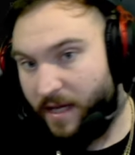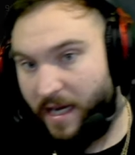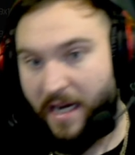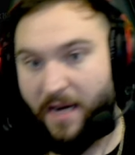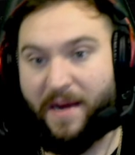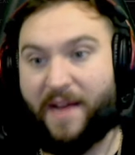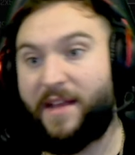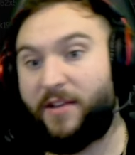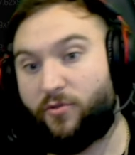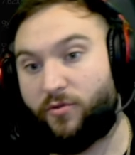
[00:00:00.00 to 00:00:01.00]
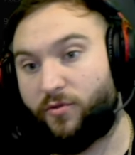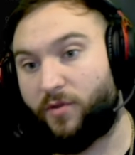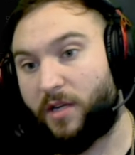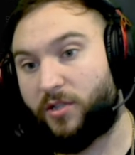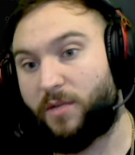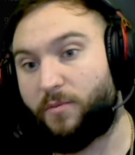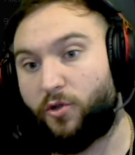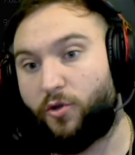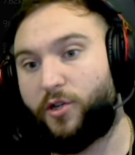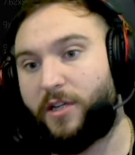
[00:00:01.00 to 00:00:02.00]
and they do some
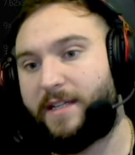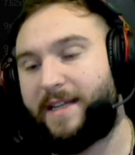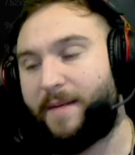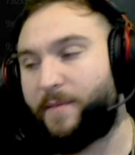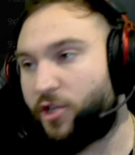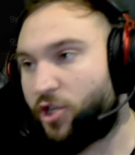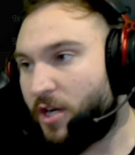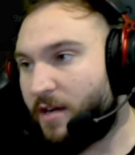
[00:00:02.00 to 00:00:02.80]
good damage